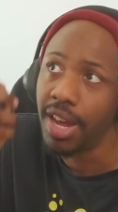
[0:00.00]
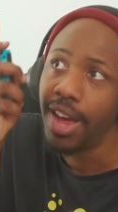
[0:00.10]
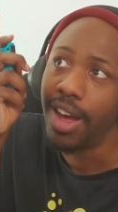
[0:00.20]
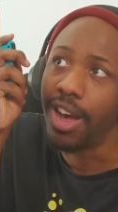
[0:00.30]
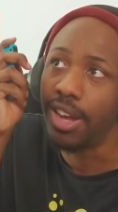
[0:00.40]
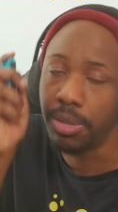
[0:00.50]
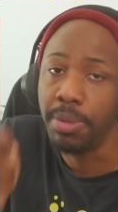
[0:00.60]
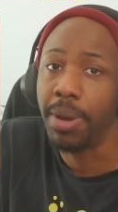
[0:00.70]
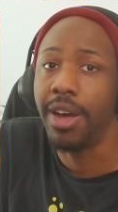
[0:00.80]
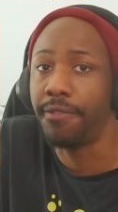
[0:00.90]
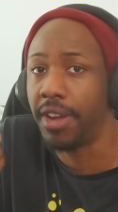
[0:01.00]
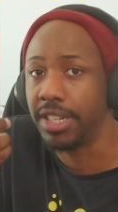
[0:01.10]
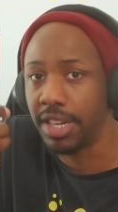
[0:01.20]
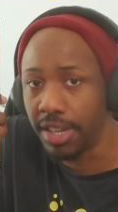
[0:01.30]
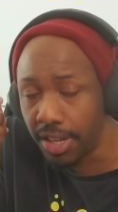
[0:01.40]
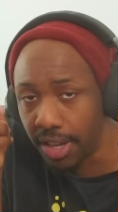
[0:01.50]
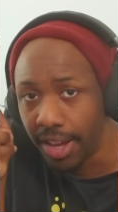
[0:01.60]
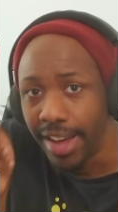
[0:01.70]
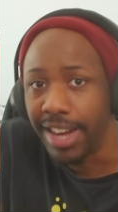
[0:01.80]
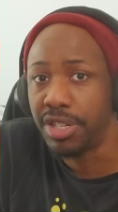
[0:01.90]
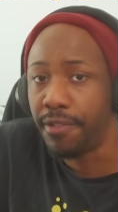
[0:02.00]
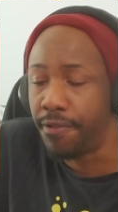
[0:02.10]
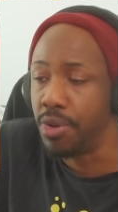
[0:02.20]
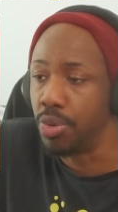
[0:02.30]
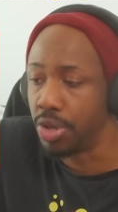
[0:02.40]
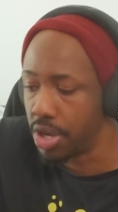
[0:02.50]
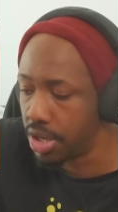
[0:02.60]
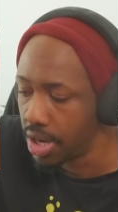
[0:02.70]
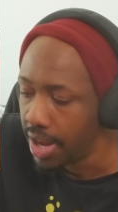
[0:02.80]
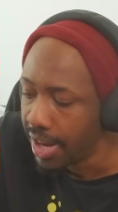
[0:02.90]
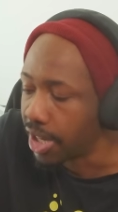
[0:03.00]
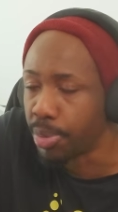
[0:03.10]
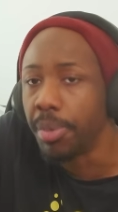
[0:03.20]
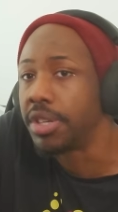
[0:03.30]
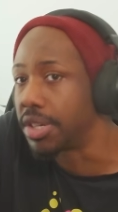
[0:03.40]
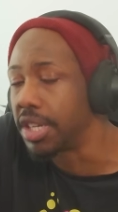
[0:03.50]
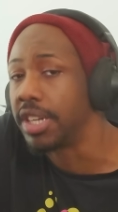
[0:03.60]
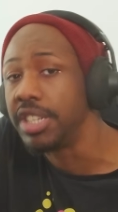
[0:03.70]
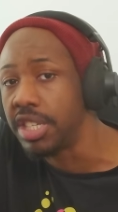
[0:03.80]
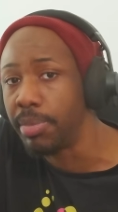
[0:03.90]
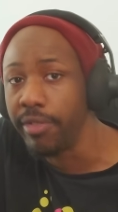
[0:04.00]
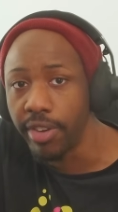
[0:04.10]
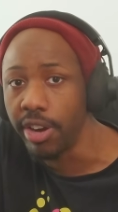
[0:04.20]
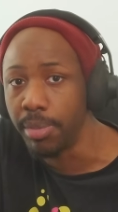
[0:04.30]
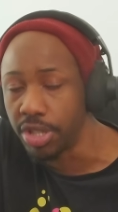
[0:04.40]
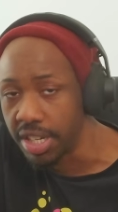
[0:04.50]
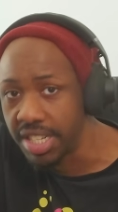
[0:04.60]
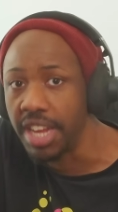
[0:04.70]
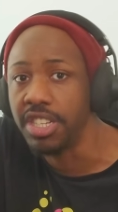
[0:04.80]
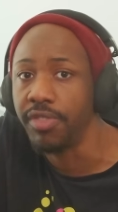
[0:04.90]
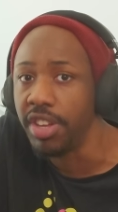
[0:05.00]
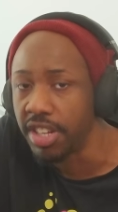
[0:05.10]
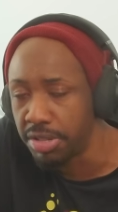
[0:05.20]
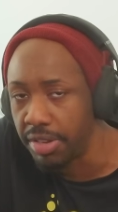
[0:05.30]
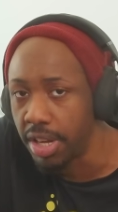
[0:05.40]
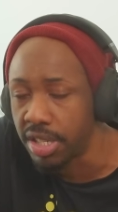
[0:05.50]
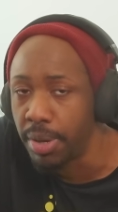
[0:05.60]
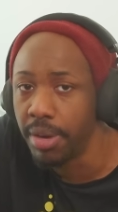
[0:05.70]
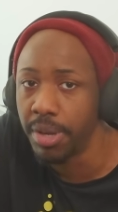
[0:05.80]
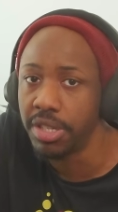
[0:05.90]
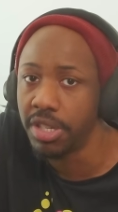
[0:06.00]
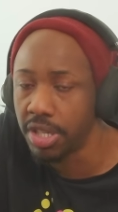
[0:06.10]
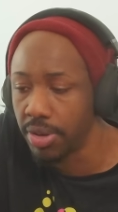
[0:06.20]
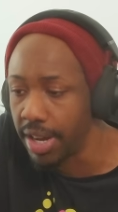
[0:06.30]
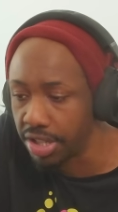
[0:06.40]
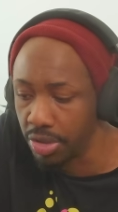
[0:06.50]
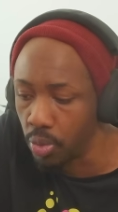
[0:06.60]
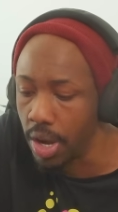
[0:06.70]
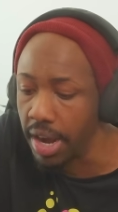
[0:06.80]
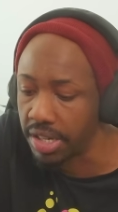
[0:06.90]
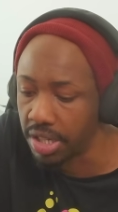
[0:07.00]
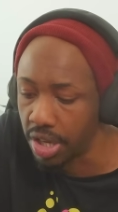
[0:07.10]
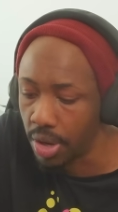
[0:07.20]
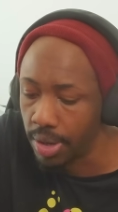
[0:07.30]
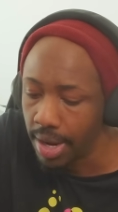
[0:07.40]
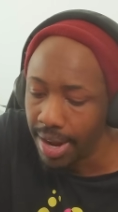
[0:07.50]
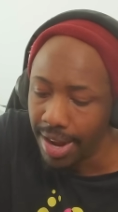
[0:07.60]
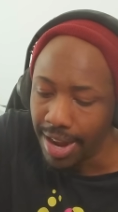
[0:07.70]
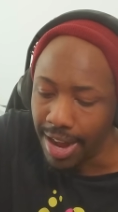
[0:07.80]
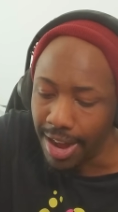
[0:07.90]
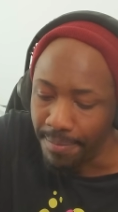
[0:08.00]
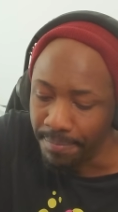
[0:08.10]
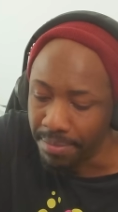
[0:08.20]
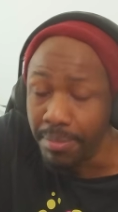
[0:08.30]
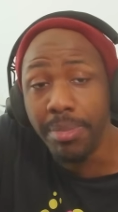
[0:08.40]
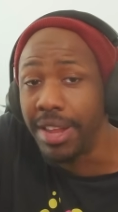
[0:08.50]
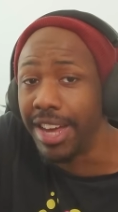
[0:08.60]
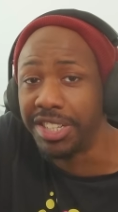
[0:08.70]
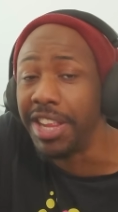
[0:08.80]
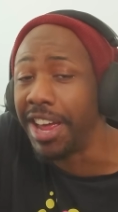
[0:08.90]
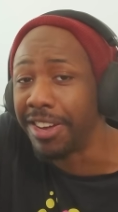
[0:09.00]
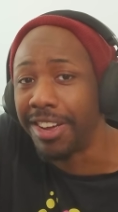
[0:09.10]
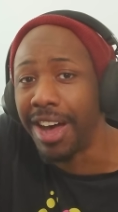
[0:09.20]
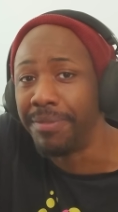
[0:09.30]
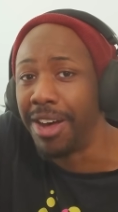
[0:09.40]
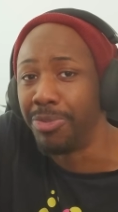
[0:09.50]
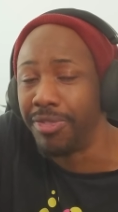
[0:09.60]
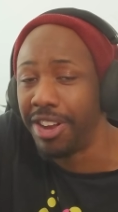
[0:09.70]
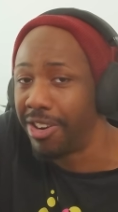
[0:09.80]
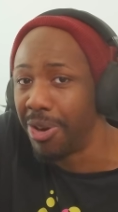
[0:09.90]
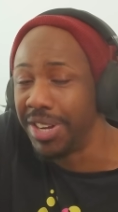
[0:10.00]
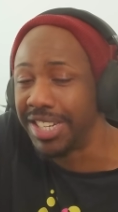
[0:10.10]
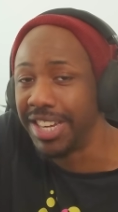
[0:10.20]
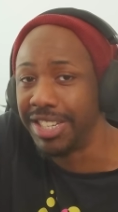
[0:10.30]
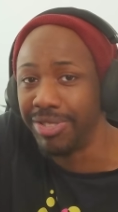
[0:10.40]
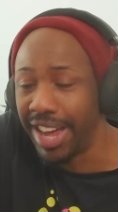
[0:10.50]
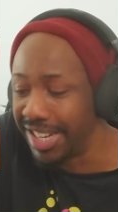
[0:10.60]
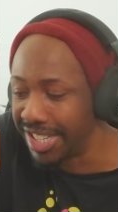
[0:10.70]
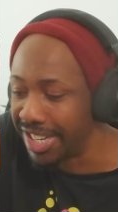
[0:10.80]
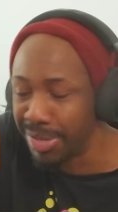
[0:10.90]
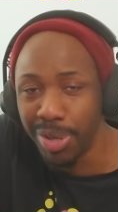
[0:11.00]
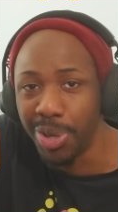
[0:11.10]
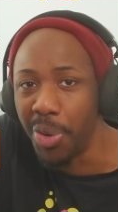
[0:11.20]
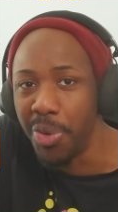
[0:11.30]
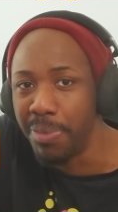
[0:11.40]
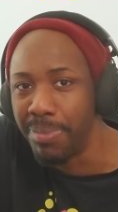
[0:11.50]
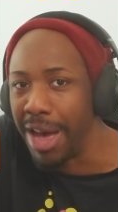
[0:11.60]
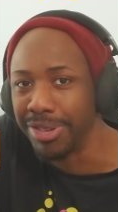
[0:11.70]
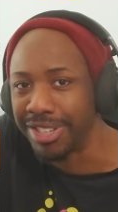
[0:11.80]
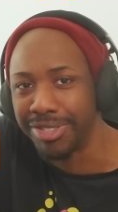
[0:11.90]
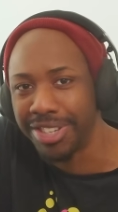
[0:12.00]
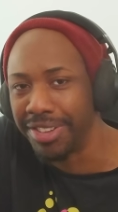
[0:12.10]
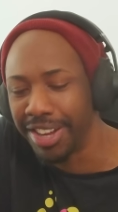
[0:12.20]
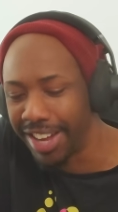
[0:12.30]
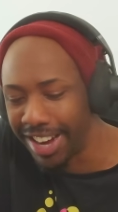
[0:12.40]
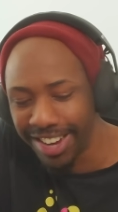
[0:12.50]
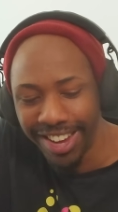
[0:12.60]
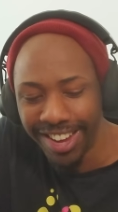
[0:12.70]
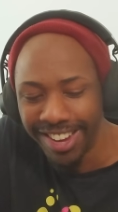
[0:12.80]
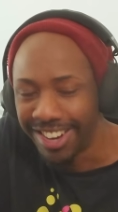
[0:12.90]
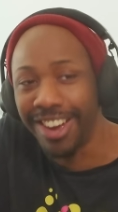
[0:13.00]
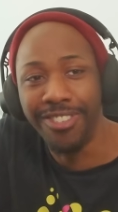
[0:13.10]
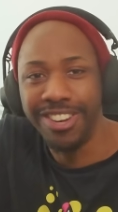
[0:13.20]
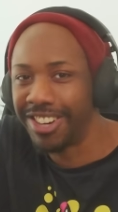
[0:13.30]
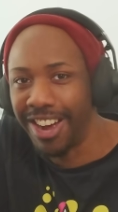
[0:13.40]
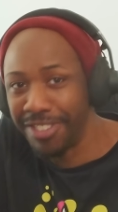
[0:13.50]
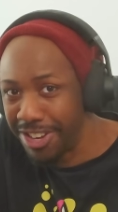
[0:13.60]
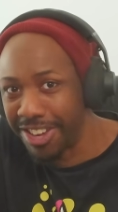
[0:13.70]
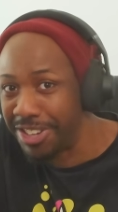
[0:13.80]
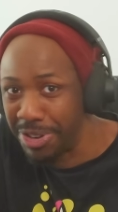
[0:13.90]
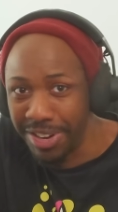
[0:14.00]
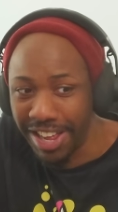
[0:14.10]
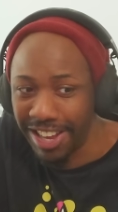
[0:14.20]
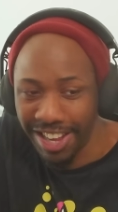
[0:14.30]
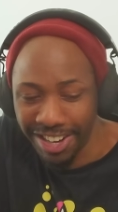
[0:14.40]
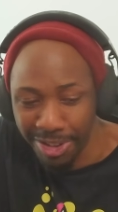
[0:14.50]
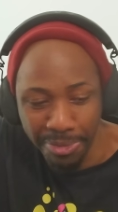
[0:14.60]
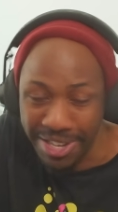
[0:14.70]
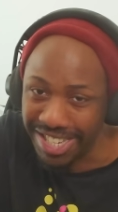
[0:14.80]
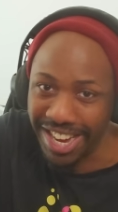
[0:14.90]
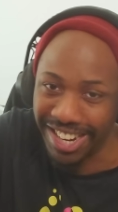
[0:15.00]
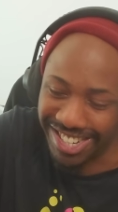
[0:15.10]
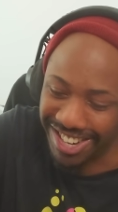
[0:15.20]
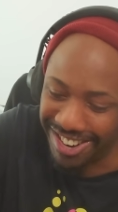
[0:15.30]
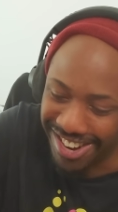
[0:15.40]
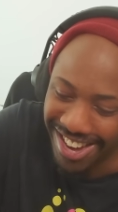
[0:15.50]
to be perfect and to actually feel good, that's probably something that needs to be very much extensively experimented so it actually works. So maybe they actually like come out with their own accessory as the Splatoon mouse or something. Like, come on, Nagami, you could do that. Like, it would be sick. So